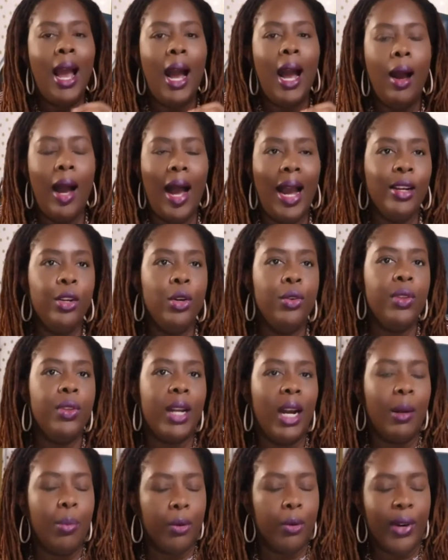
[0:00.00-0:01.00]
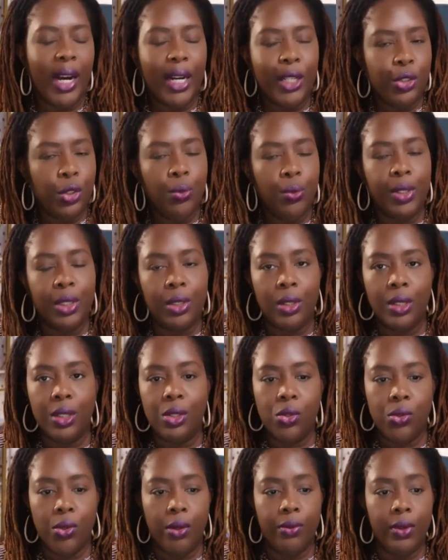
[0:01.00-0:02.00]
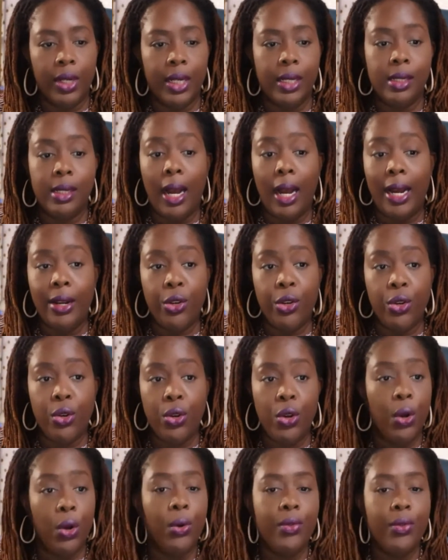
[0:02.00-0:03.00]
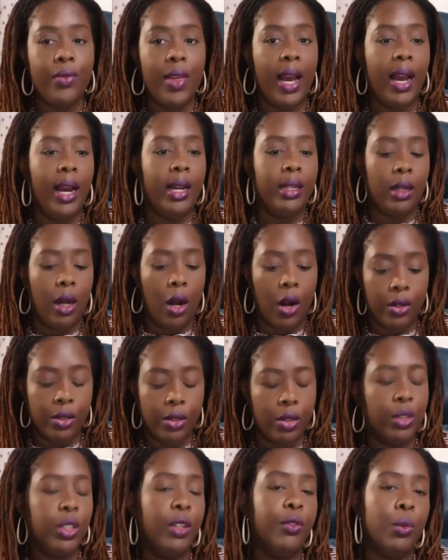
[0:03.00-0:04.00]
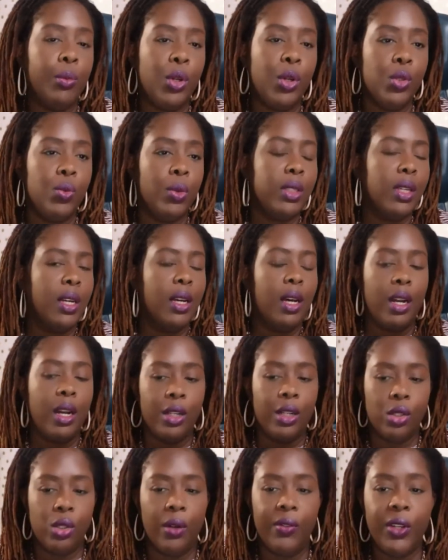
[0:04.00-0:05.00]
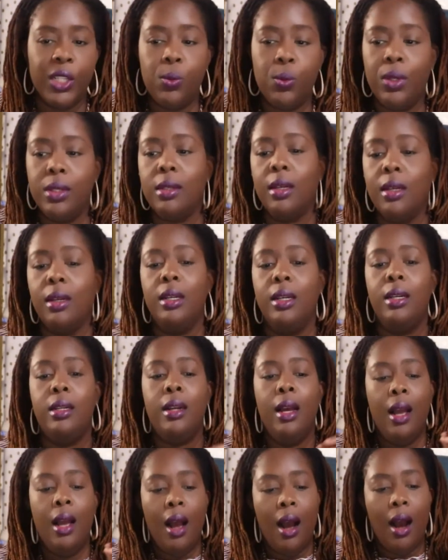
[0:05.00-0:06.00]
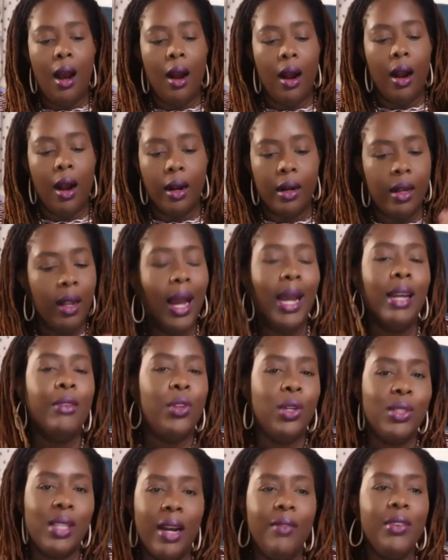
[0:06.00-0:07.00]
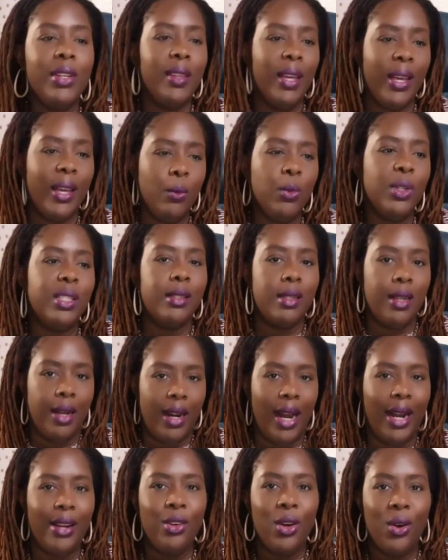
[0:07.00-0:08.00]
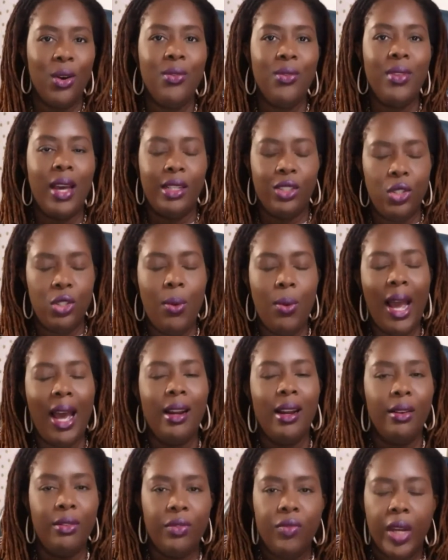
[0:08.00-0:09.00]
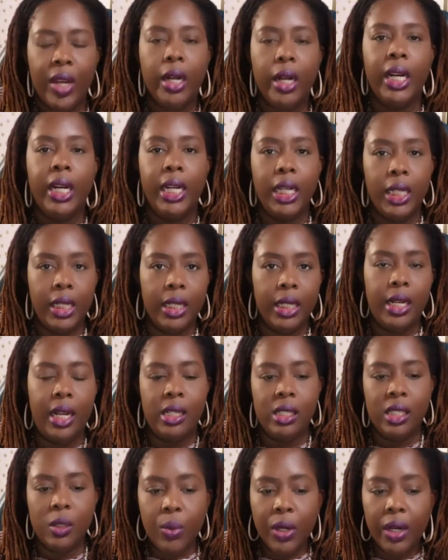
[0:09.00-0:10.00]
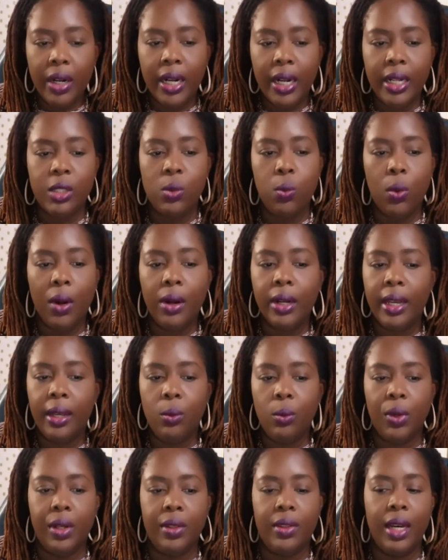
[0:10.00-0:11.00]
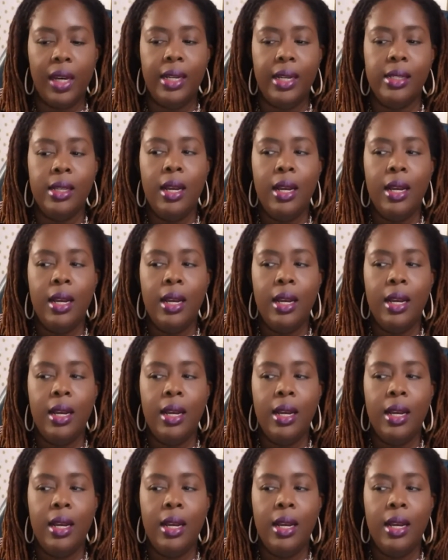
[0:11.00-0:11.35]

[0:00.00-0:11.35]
I know that I provided you with good service. I know that our deliverables was good. Our service was good. Our client flows, everything was good. I know that you had a very good experience working with us.